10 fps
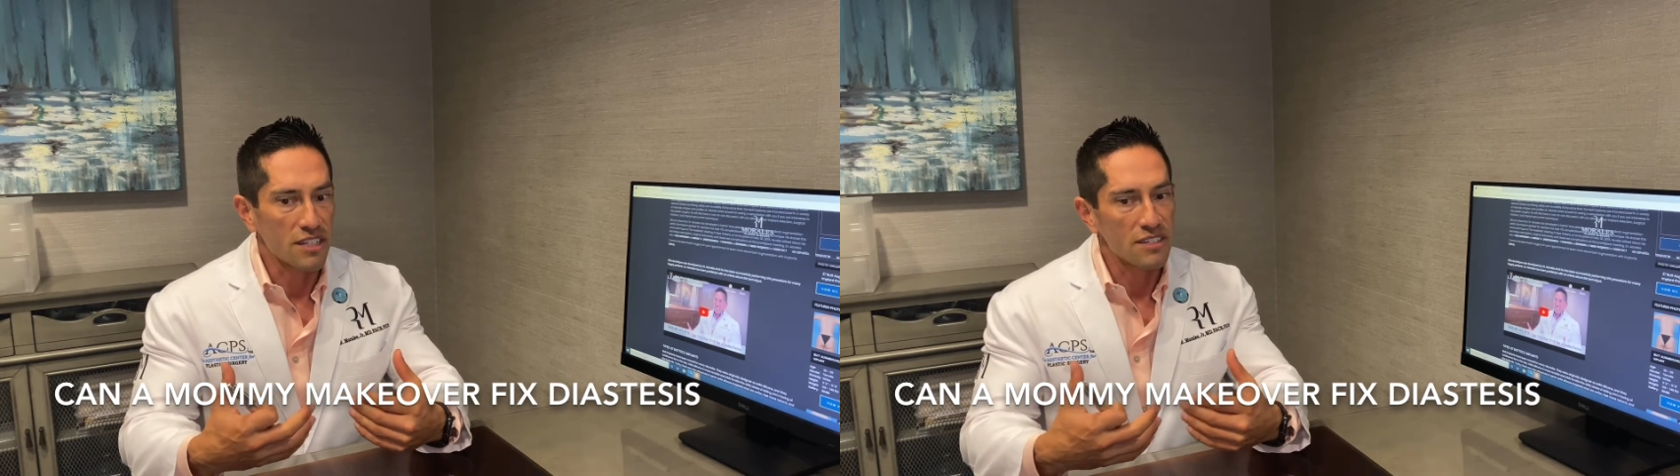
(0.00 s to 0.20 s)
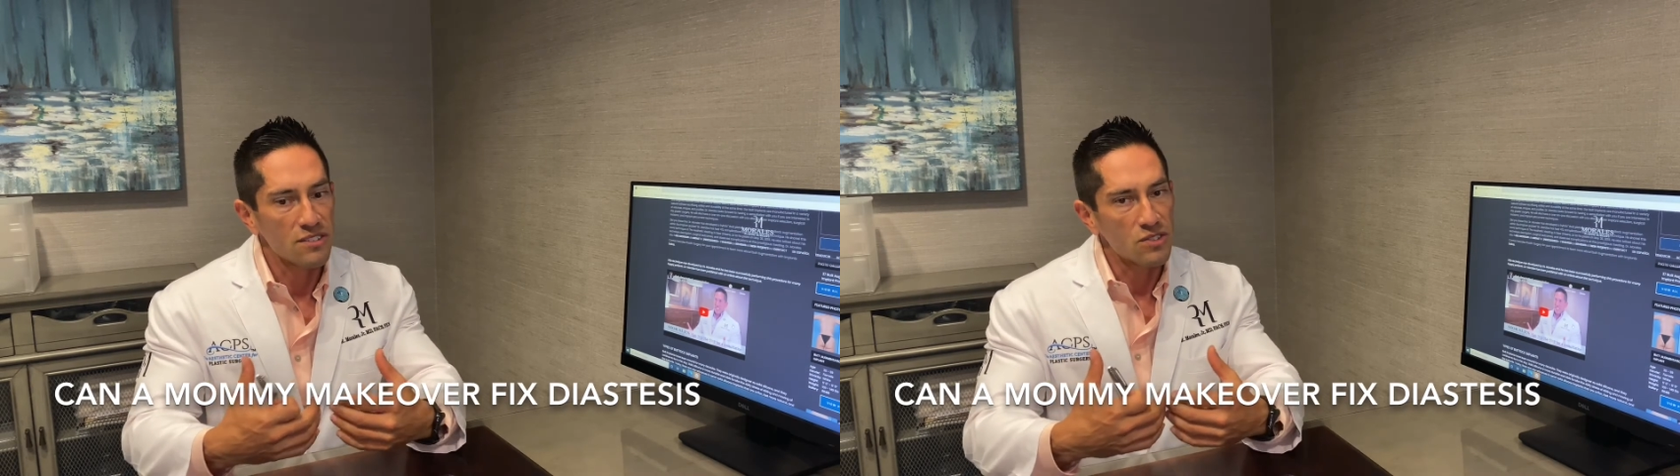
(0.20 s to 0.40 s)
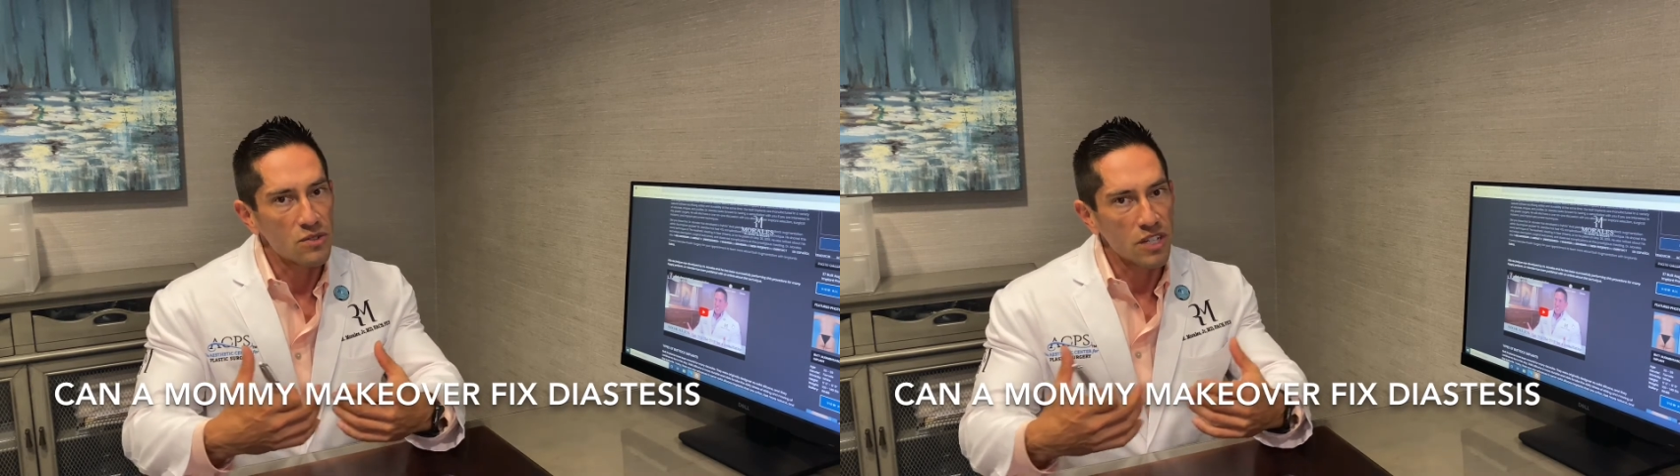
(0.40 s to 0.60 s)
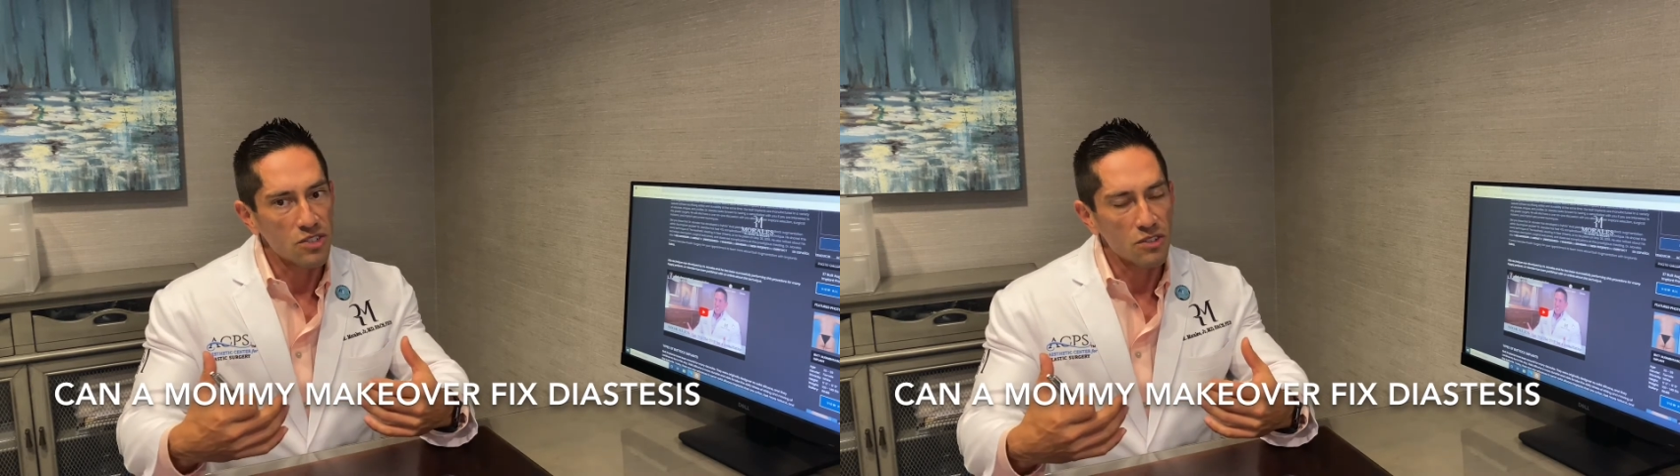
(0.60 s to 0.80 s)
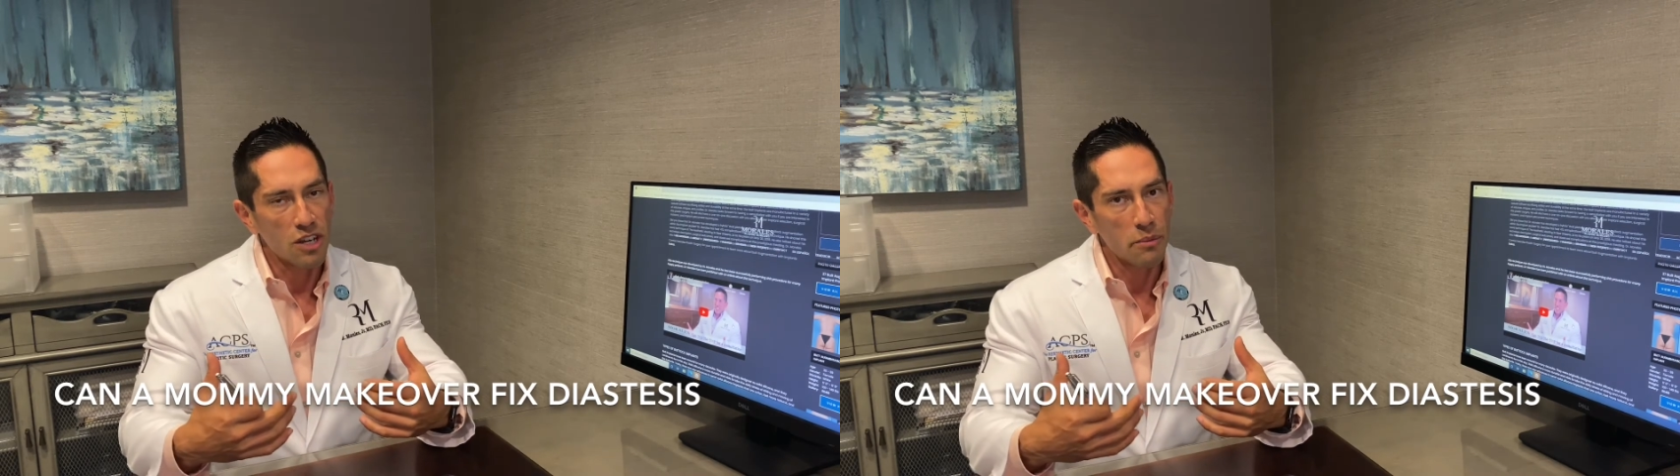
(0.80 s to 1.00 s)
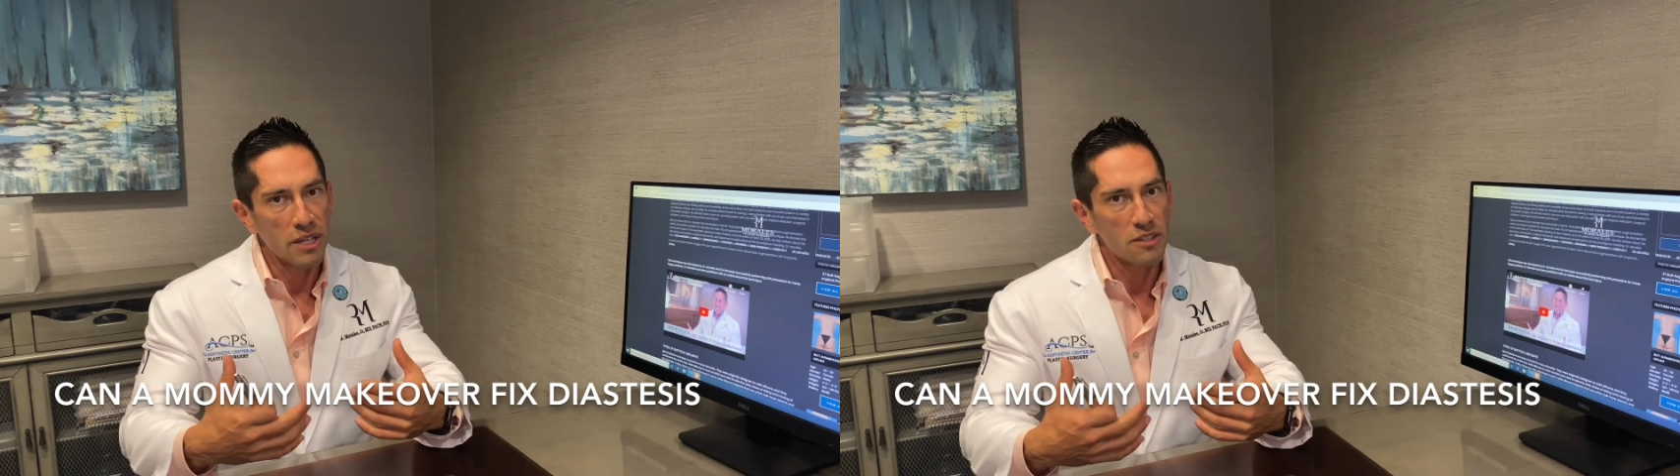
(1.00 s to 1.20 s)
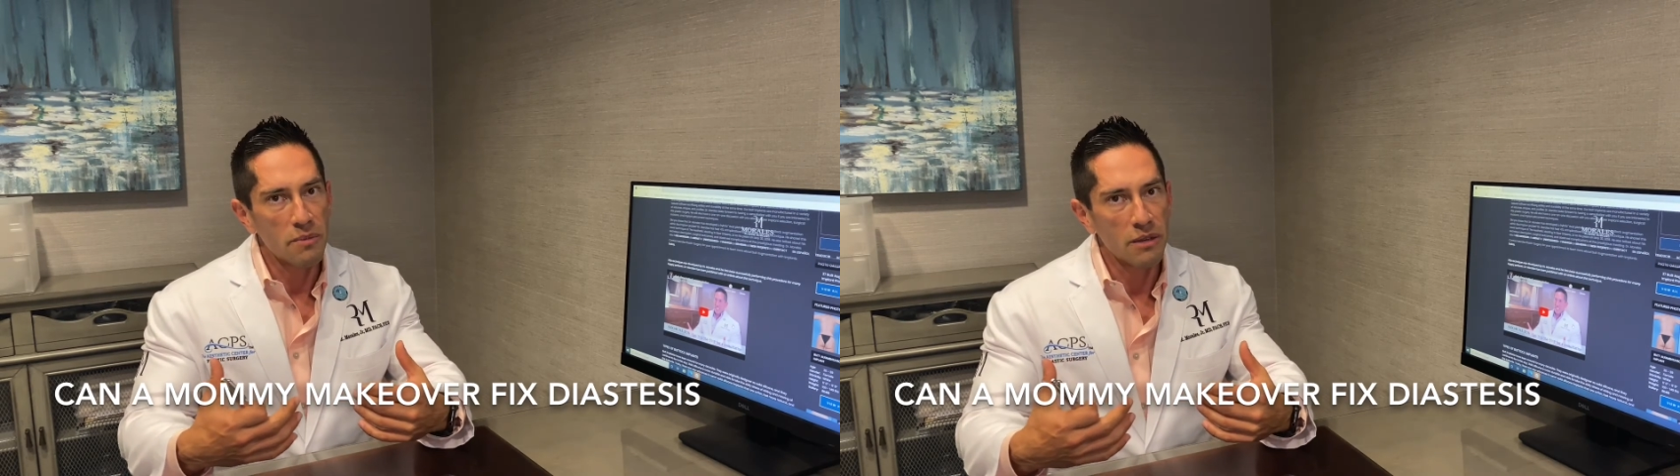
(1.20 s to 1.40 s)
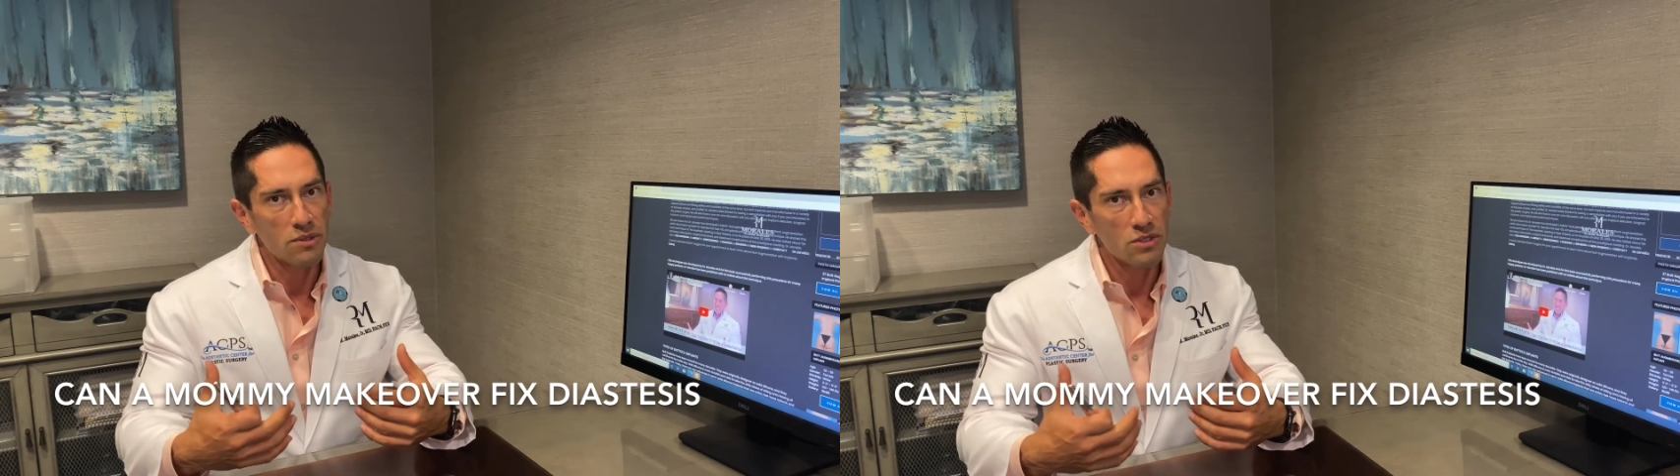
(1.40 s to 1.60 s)
to stretch to accommodate the
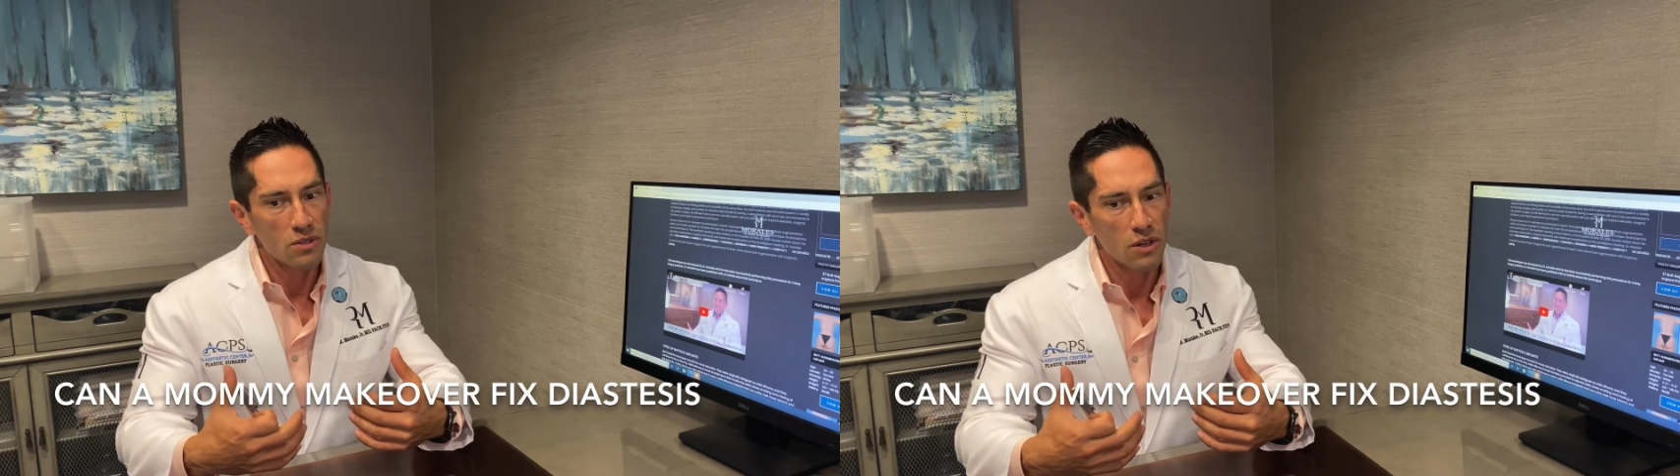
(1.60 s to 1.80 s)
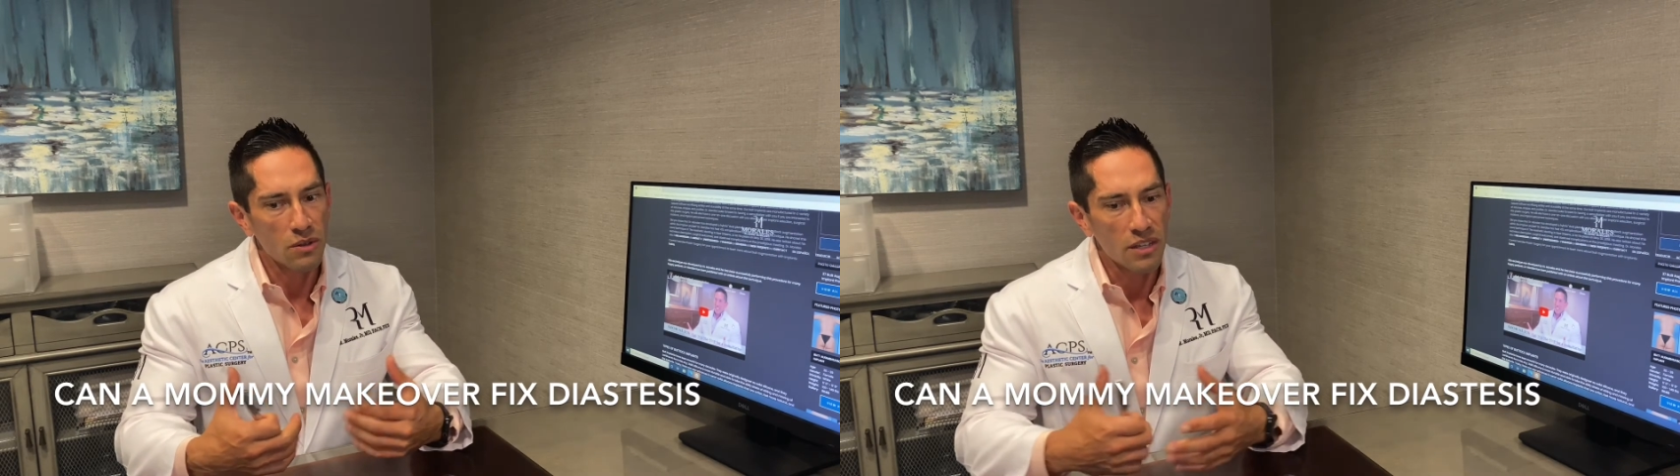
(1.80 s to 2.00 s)
baby's growth.